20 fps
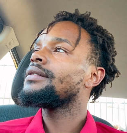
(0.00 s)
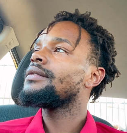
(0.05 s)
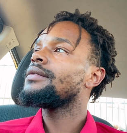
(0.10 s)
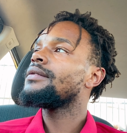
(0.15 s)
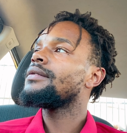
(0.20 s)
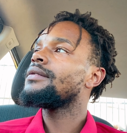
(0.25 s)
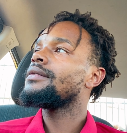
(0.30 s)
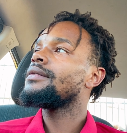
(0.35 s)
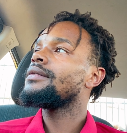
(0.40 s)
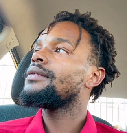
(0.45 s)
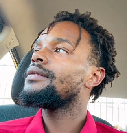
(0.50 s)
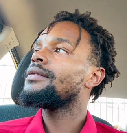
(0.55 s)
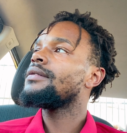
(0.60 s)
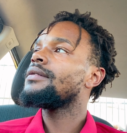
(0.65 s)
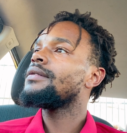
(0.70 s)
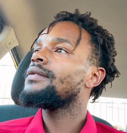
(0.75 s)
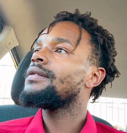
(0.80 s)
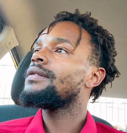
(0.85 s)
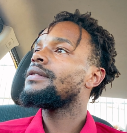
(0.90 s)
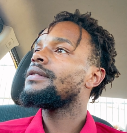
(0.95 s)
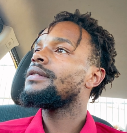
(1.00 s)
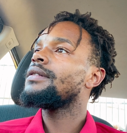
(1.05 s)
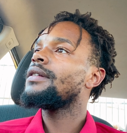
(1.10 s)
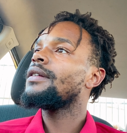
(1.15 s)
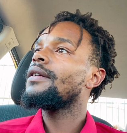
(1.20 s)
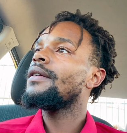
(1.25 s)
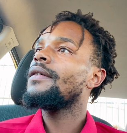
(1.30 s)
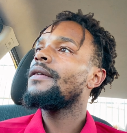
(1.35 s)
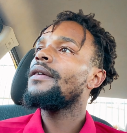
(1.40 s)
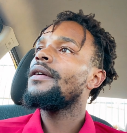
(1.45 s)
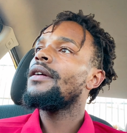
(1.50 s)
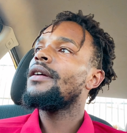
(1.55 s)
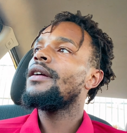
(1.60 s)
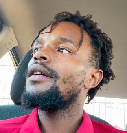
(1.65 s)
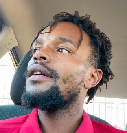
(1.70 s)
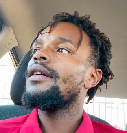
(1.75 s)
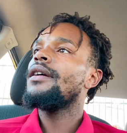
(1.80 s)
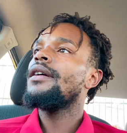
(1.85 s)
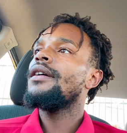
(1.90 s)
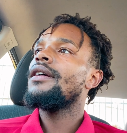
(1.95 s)

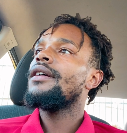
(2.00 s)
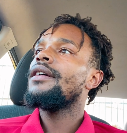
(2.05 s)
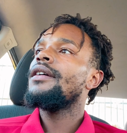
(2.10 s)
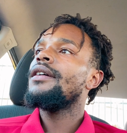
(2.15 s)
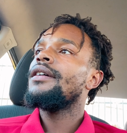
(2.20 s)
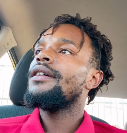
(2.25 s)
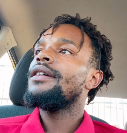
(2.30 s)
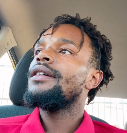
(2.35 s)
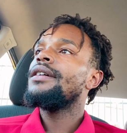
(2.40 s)
[no speech]